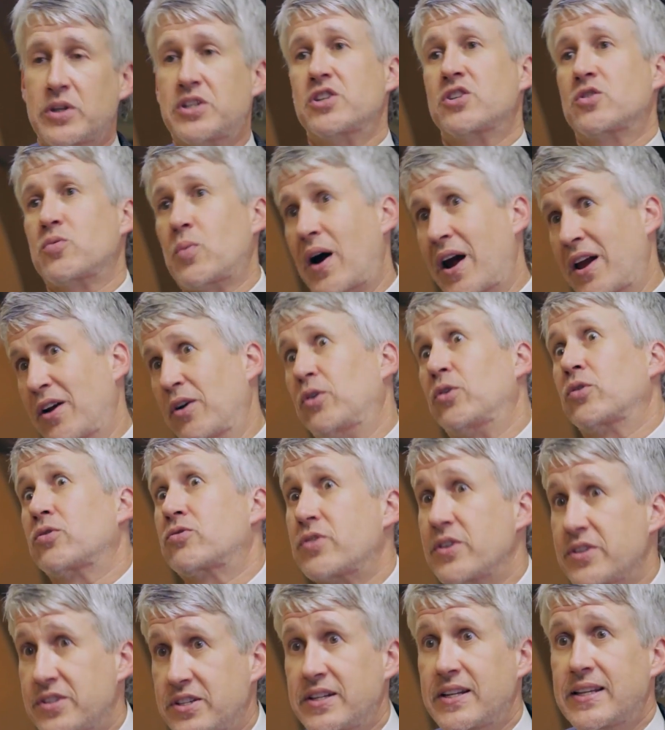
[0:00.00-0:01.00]
which is why
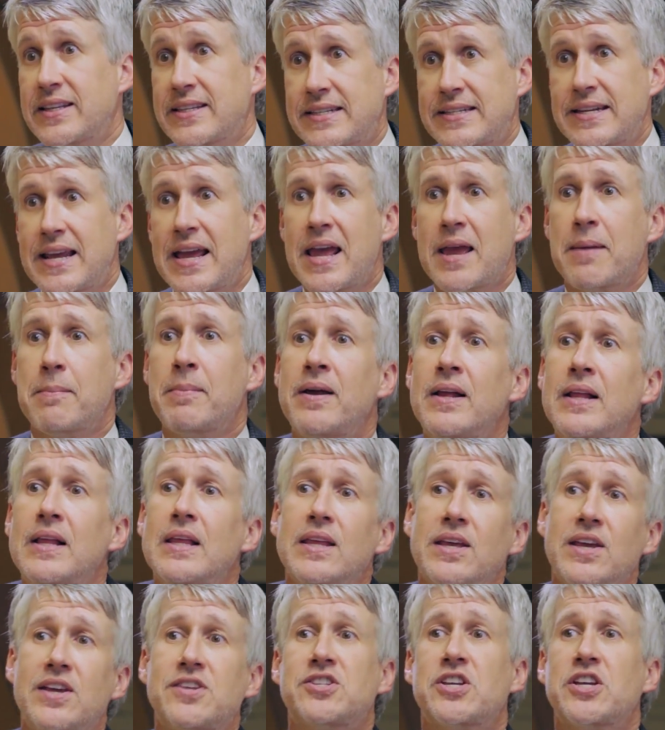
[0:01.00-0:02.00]
Ultra is in its name,
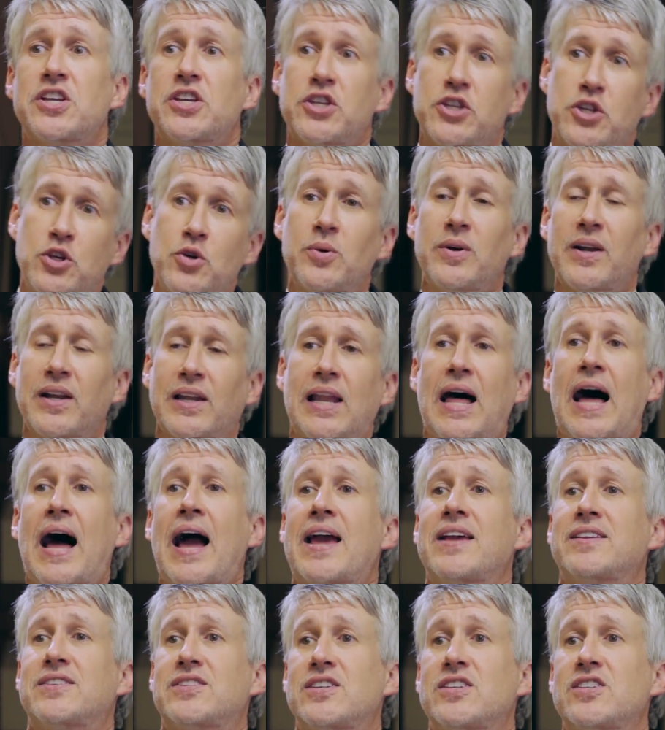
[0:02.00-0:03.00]
is it
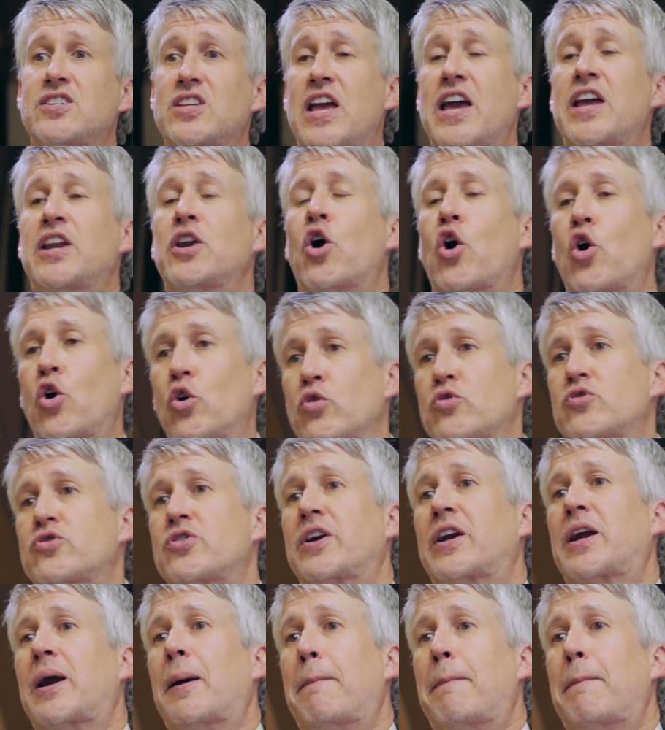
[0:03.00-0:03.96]
utilizes an ultra